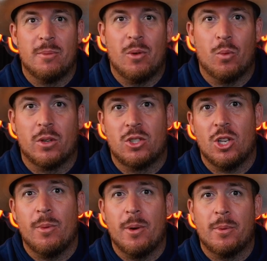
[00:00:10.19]
to be worth
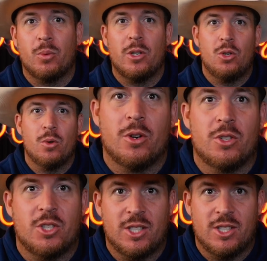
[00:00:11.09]
somewhere between
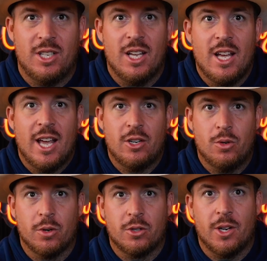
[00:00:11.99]
$260,000 and
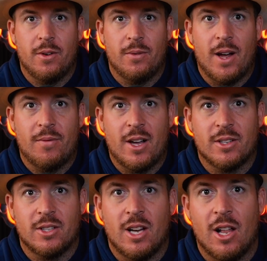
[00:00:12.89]

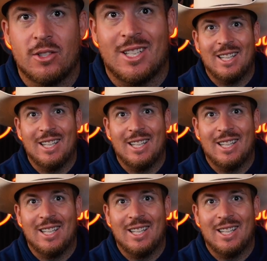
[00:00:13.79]
$275,000,